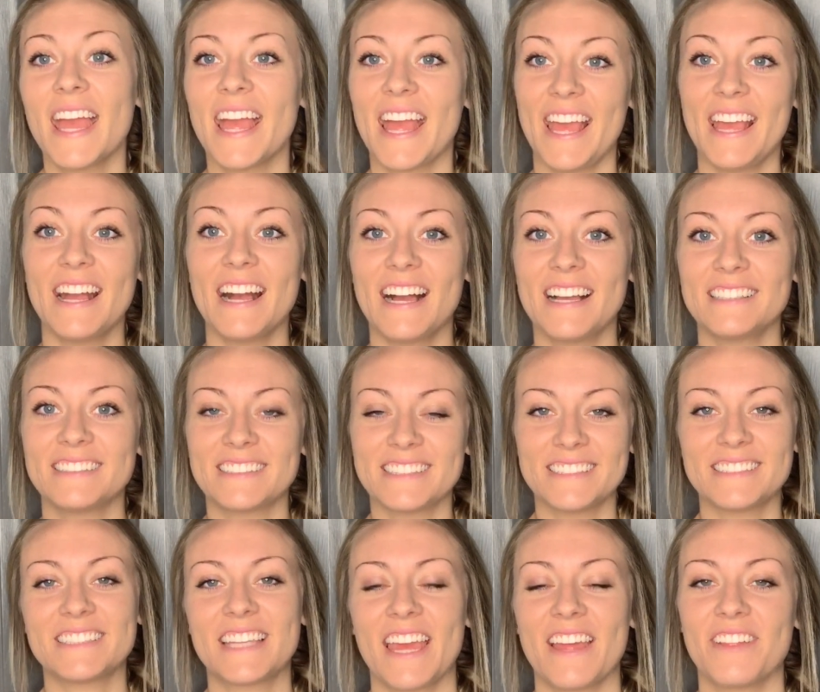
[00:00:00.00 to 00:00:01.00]
Hey guys,
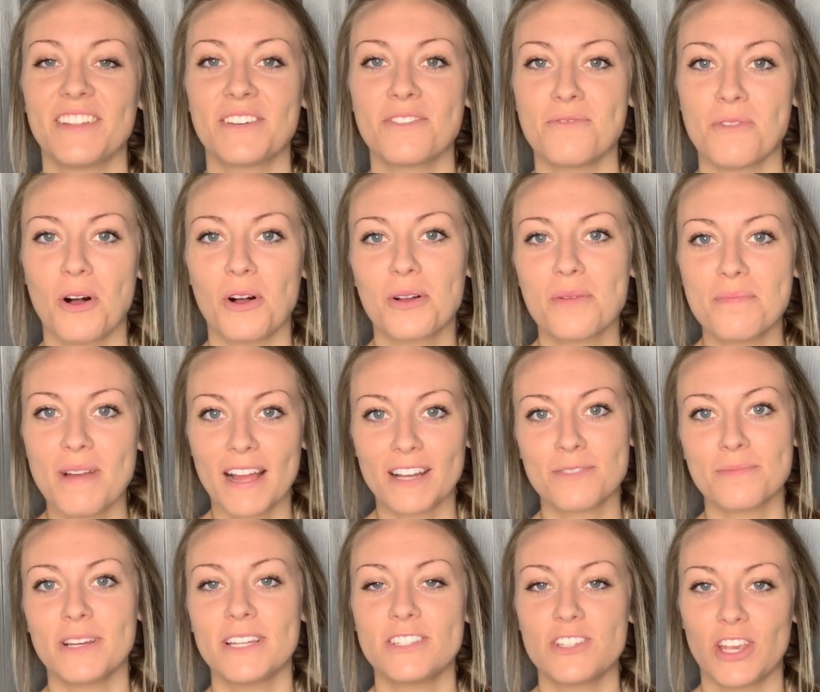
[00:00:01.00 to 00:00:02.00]
it's Kaylin. Welcome back to
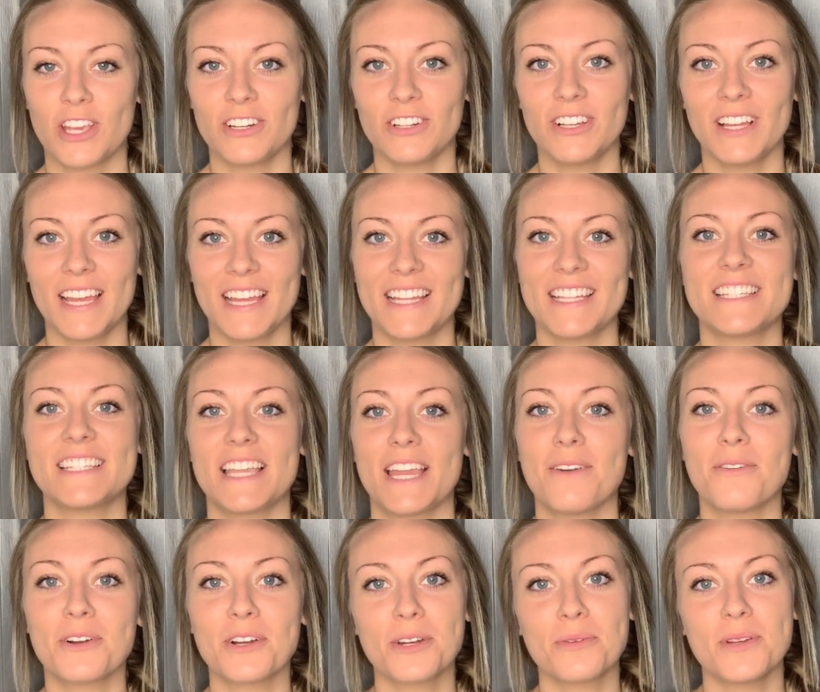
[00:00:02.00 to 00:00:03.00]
my channel, and today
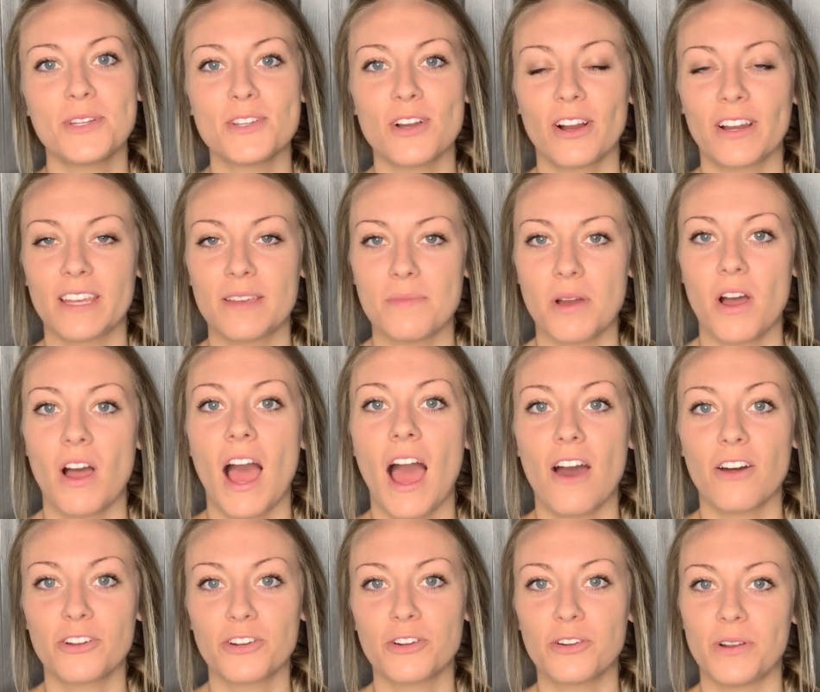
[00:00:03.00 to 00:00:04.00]
we're going to be talking about how
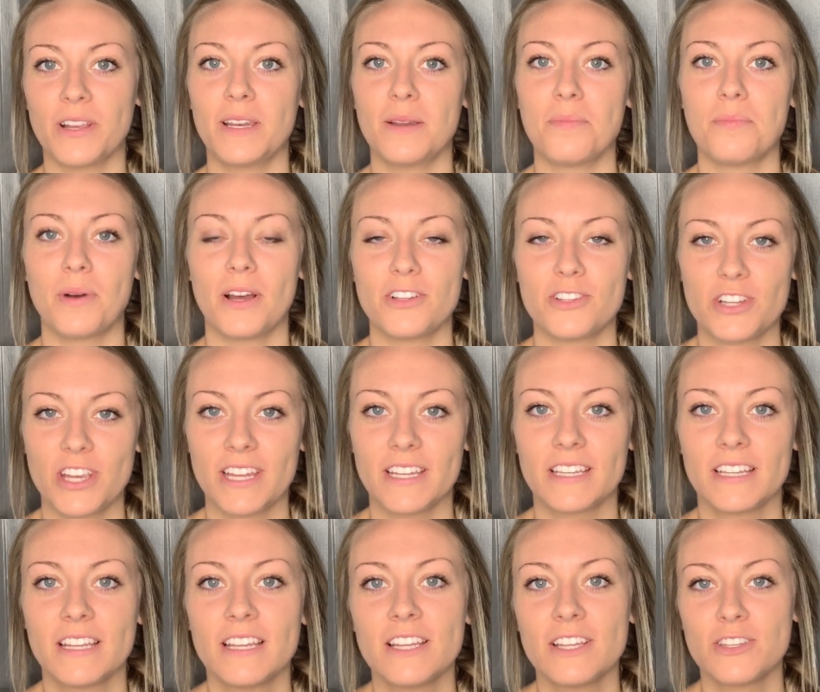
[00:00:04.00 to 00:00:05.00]
to create a budget.
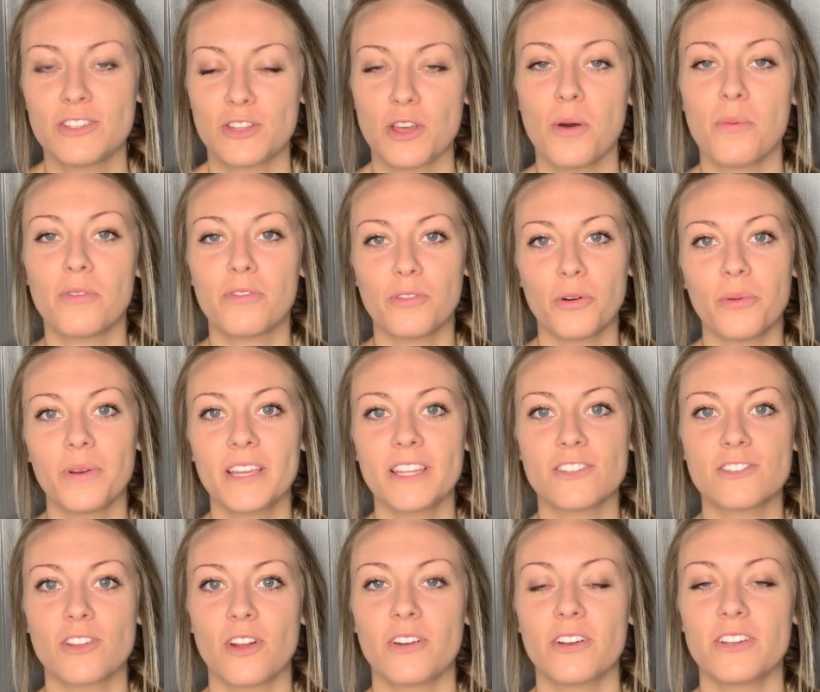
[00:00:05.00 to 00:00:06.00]
So before we get
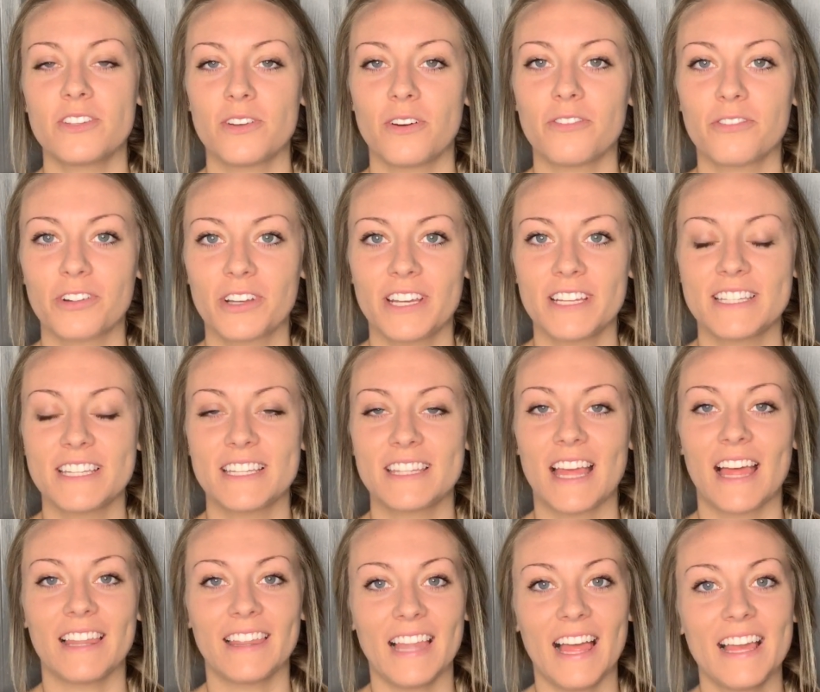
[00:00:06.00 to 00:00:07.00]
started, don't forget to hit
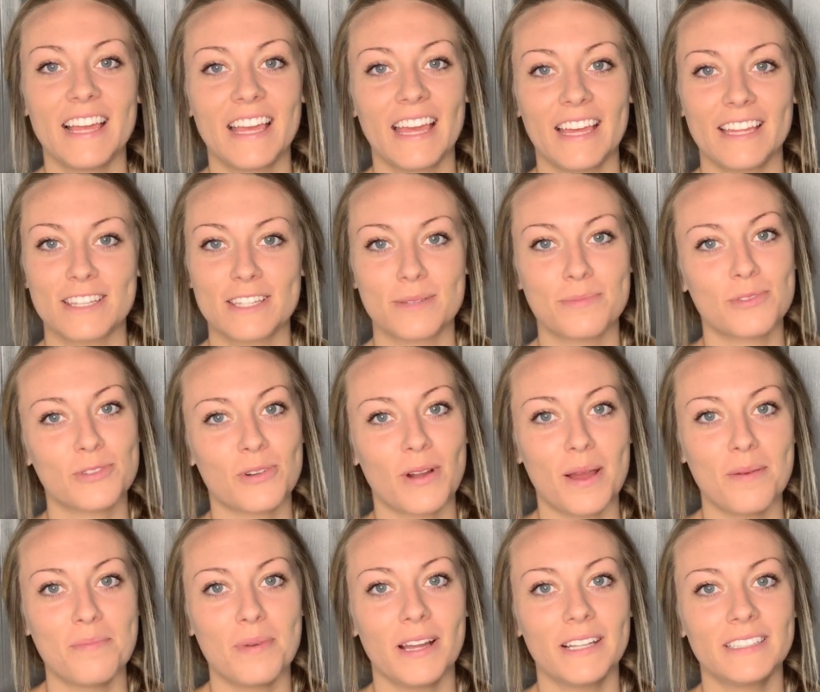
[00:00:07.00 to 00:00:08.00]
that like and
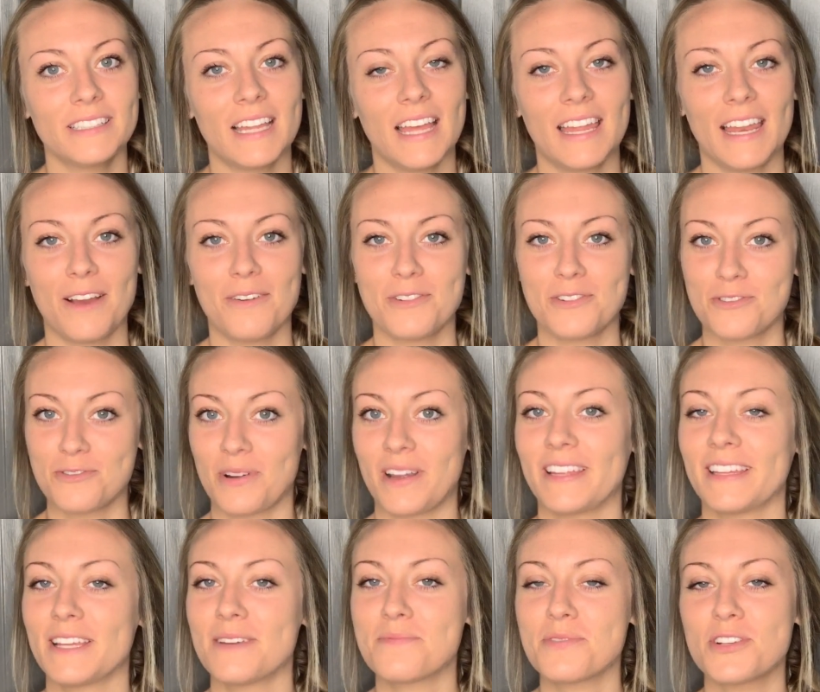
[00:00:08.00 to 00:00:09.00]
subscribe button, and I would
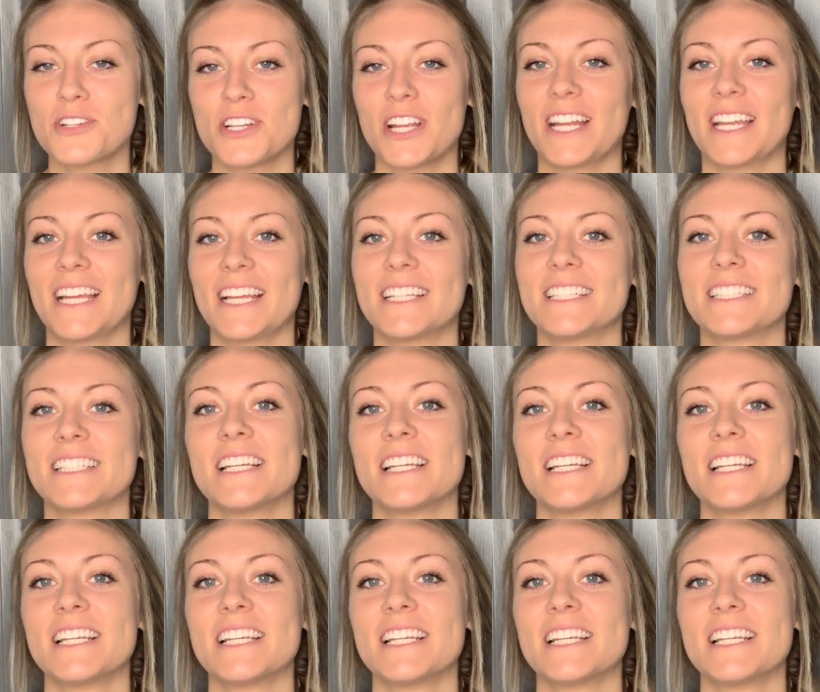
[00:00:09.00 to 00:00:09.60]
greatly appreciate it.